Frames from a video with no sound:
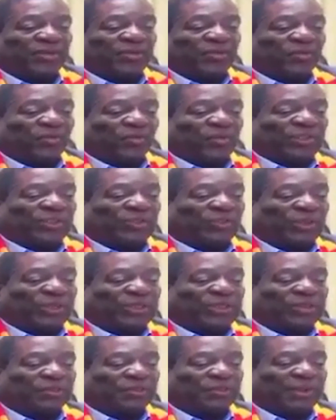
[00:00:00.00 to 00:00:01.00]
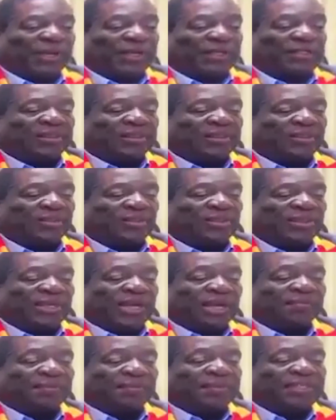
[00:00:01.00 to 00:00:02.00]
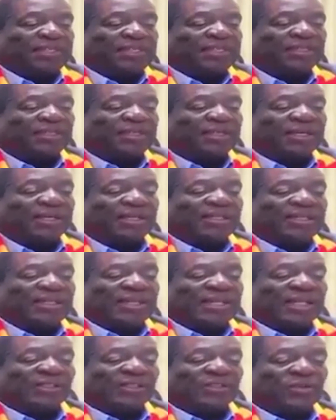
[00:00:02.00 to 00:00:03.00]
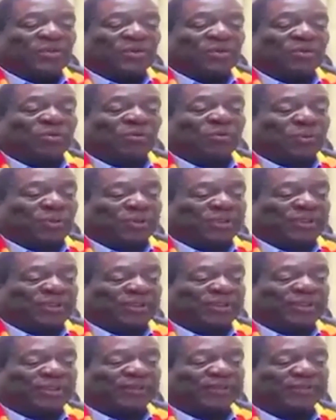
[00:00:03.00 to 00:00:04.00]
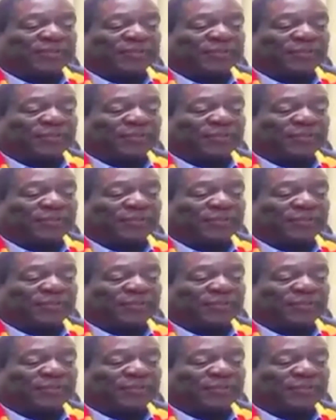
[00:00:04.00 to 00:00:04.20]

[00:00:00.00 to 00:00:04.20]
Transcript: which was meant to disrupt the electoral process.